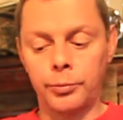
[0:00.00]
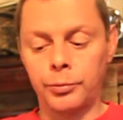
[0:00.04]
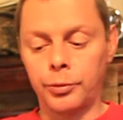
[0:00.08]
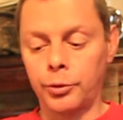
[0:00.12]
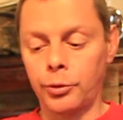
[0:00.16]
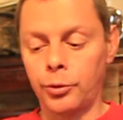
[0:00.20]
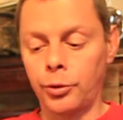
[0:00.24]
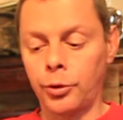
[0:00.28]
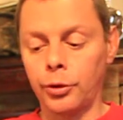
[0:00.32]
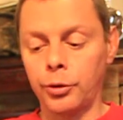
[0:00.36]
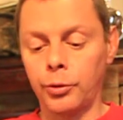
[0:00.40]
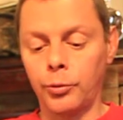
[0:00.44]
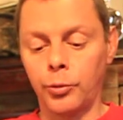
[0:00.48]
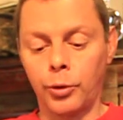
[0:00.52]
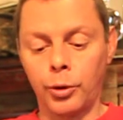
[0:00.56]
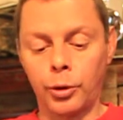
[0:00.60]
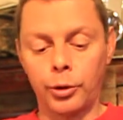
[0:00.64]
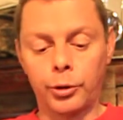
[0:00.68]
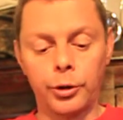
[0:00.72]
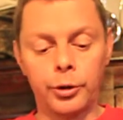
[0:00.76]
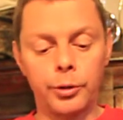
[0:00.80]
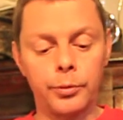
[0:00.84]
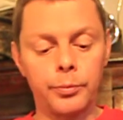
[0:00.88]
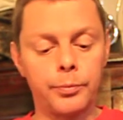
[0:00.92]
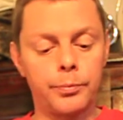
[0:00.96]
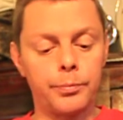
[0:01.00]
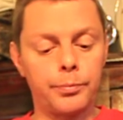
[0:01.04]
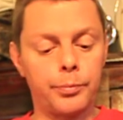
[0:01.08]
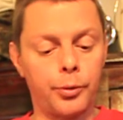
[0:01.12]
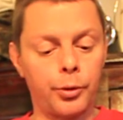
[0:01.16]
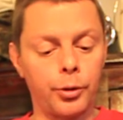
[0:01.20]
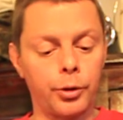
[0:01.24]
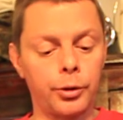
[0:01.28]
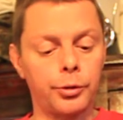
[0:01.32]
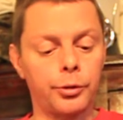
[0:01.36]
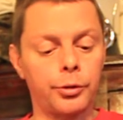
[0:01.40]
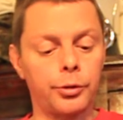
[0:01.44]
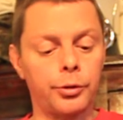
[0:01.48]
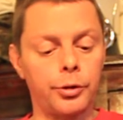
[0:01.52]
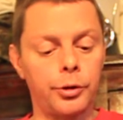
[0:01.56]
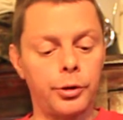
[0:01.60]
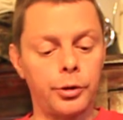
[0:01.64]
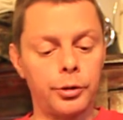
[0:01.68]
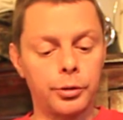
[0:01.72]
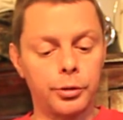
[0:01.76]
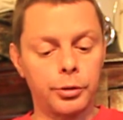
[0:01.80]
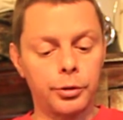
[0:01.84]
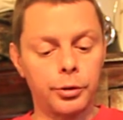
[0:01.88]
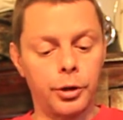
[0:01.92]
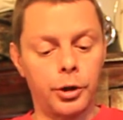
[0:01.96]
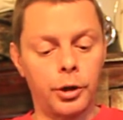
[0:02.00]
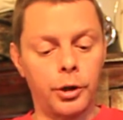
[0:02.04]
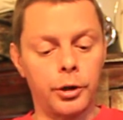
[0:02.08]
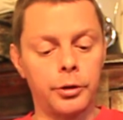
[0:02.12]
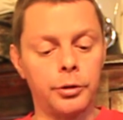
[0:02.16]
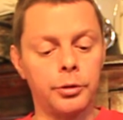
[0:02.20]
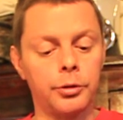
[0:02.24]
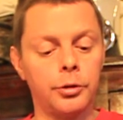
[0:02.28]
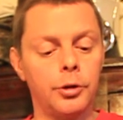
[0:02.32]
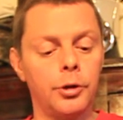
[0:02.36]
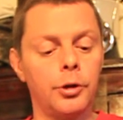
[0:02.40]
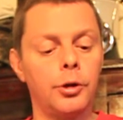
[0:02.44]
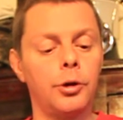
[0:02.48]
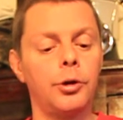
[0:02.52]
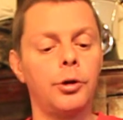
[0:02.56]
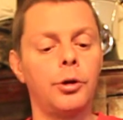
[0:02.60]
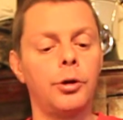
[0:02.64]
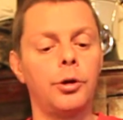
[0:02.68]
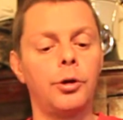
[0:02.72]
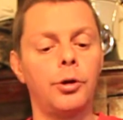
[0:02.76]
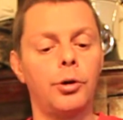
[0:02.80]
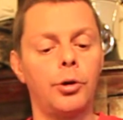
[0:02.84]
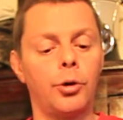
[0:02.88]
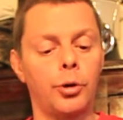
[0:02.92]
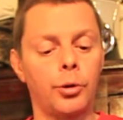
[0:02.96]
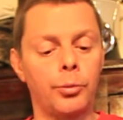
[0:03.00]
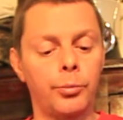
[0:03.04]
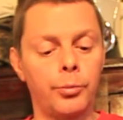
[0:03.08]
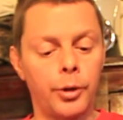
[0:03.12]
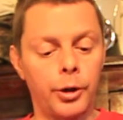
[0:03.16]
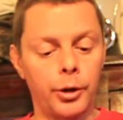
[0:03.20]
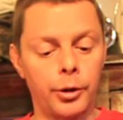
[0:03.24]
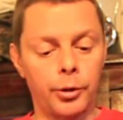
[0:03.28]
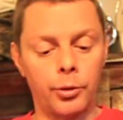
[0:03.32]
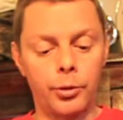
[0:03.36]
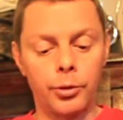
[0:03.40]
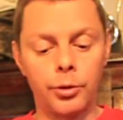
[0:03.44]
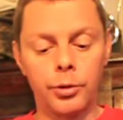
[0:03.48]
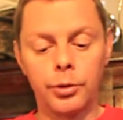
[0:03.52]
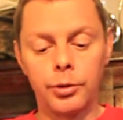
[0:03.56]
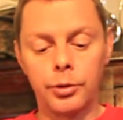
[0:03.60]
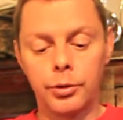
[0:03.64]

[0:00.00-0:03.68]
but all the working parts inside are metal.